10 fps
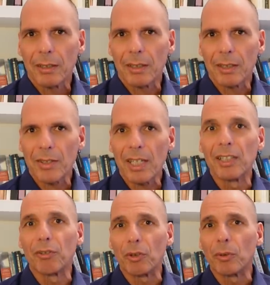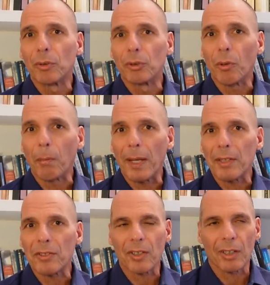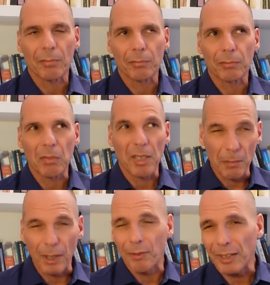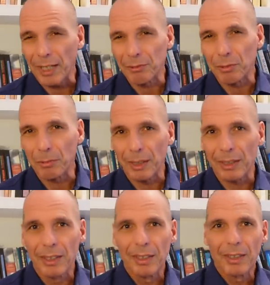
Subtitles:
This interview took place in the middle of the night for me,